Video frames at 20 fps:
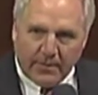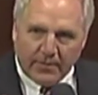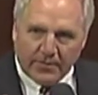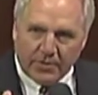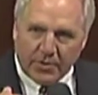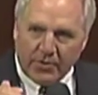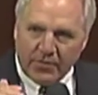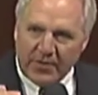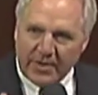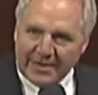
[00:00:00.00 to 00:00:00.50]

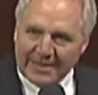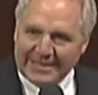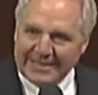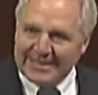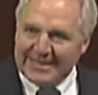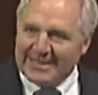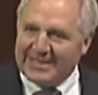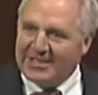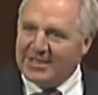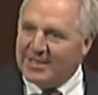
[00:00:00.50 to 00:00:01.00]
So this
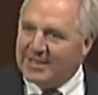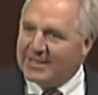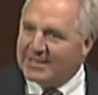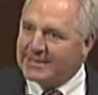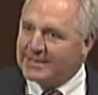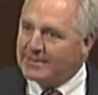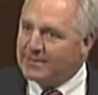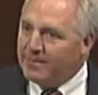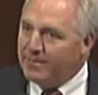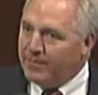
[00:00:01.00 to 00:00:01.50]
is
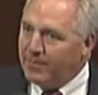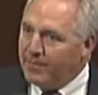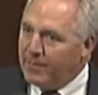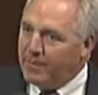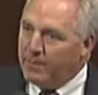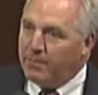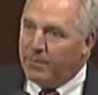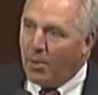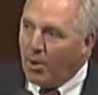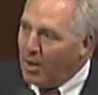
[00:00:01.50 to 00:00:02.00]
just,
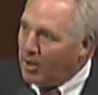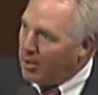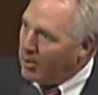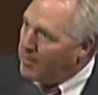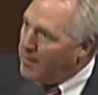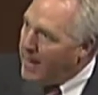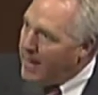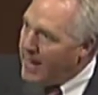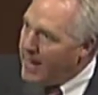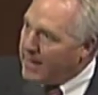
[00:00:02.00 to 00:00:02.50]
Boiler
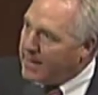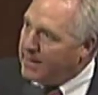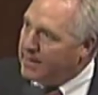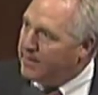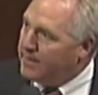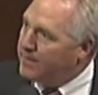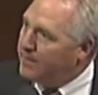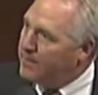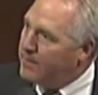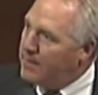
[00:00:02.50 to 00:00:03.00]

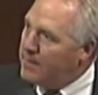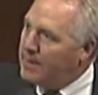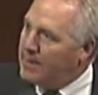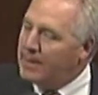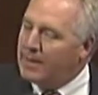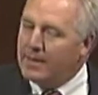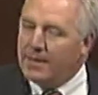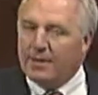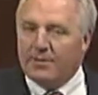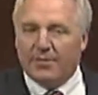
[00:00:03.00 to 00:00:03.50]
Mac
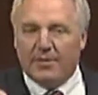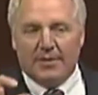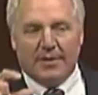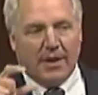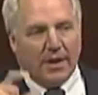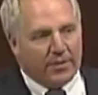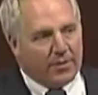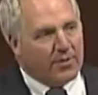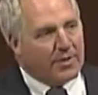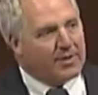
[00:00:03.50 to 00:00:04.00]
is
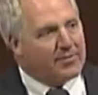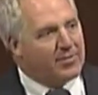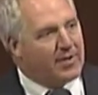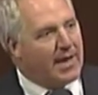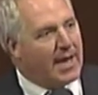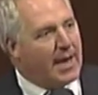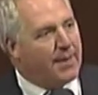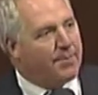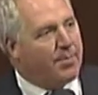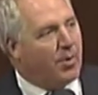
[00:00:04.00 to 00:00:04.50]
another
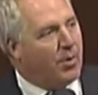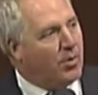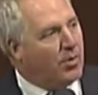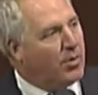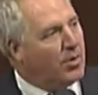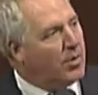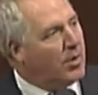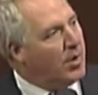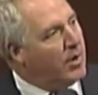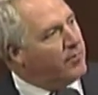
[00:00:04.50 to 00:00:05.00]
example
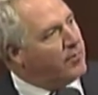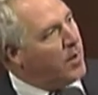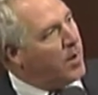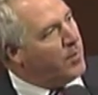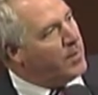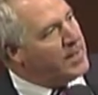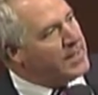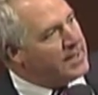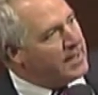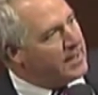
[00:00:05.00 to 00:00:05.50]
of what
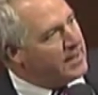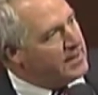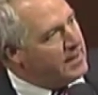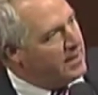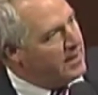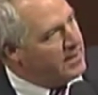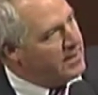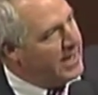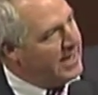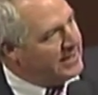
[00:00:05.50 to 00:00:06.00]
we
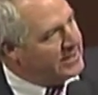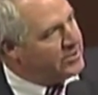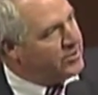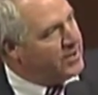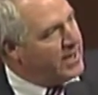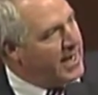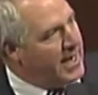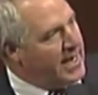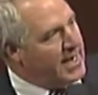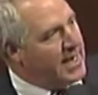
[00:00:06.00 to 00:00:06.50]
did
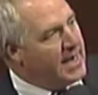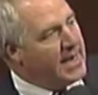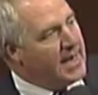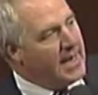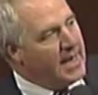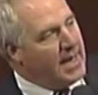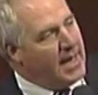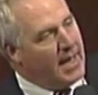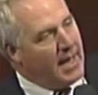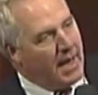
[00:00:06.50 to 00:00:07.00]

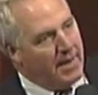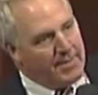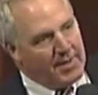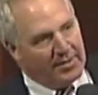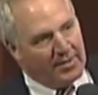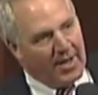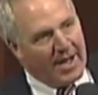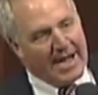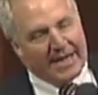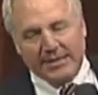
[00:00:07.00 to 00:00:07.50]

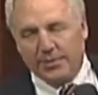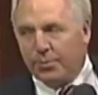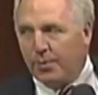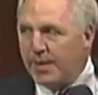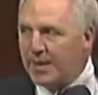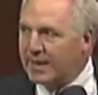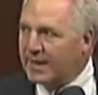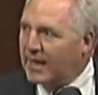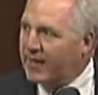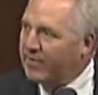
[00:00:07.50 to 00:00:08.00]
last
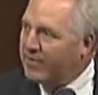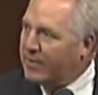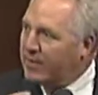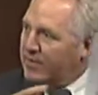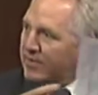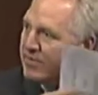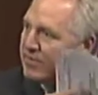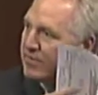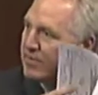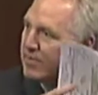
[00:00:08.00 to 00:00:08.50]
week, and
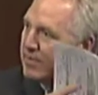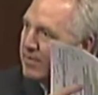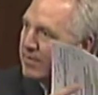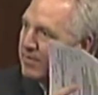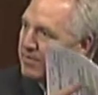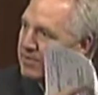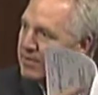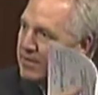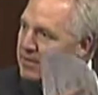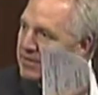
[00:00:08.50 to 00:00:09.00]

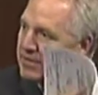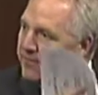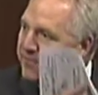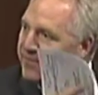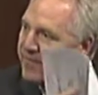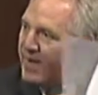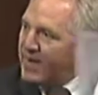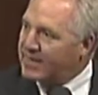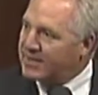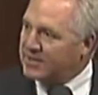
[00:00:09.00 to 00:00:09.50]
these
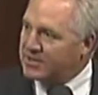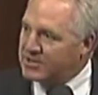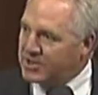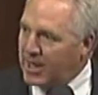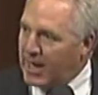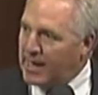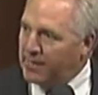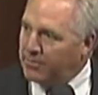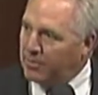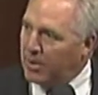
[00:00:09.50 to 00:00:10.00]
effects on
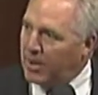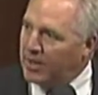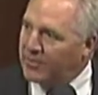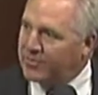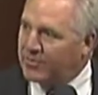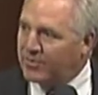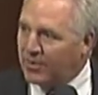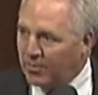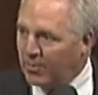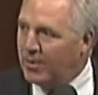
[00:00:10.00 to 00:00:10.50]
job
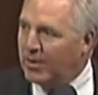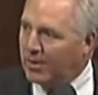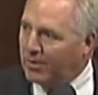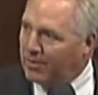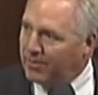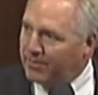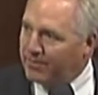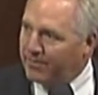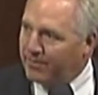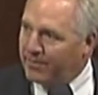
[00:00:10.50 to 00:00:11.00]
losses are real.
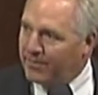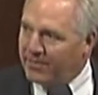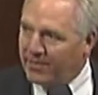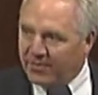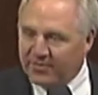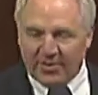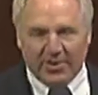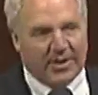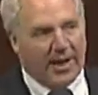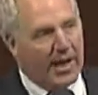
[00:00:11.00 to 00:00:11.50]

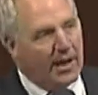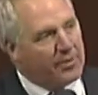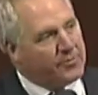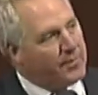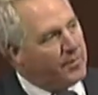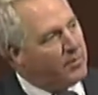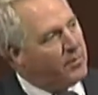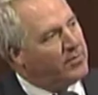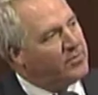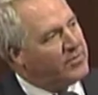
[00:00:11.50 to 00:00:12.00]
This
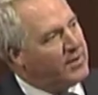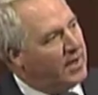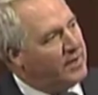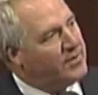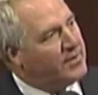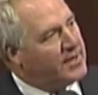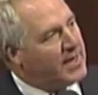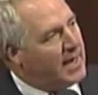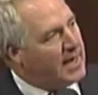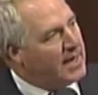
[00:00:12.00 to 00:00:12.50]
announcement was done
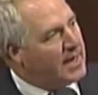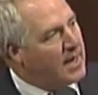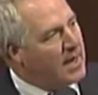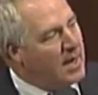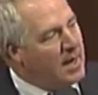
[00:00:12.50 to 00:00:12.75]
today.